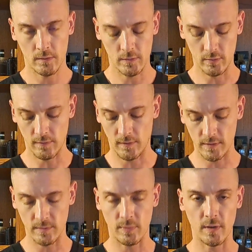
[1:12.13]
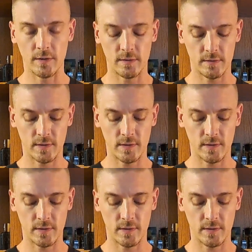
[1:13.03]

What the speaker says: Do a first impression.